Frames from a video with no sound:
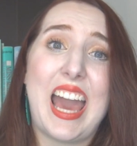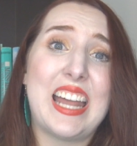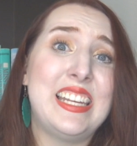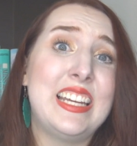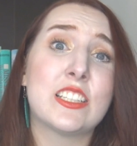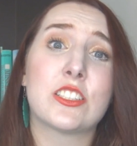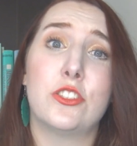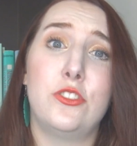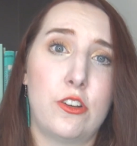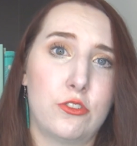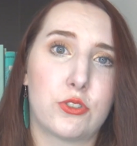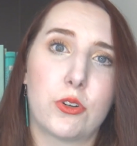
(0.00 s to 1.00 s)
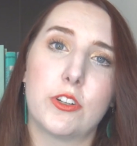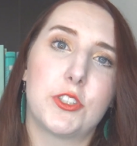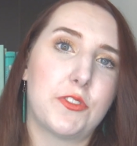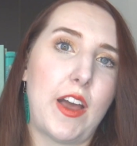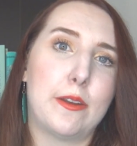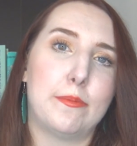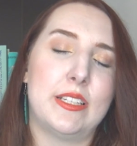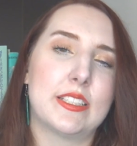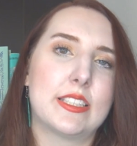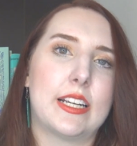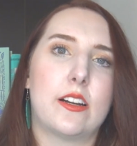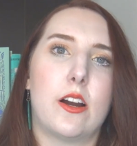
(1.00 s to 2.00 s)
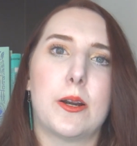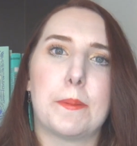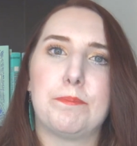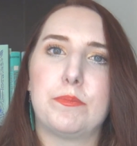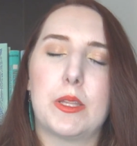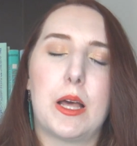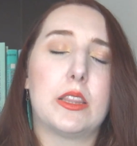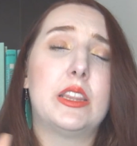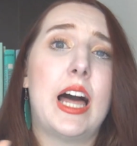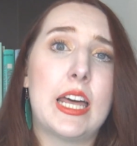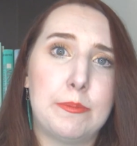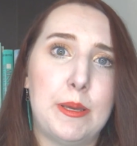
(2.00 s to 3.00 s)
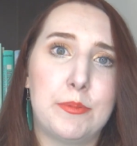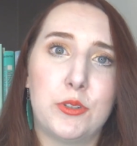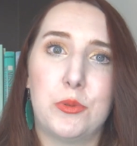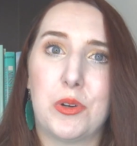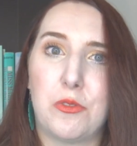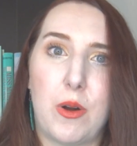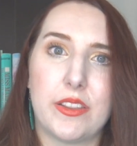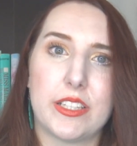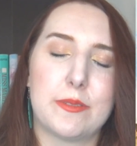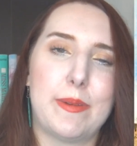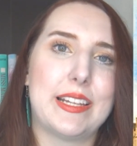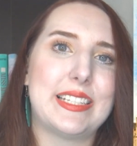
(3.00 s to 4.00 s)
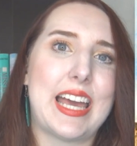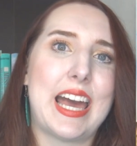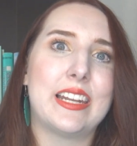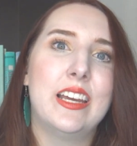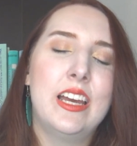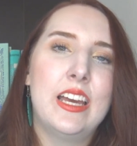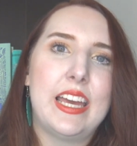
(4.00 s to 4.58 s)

And he has no shortage of enemies. There are a lot of people who would have wanted this man dead.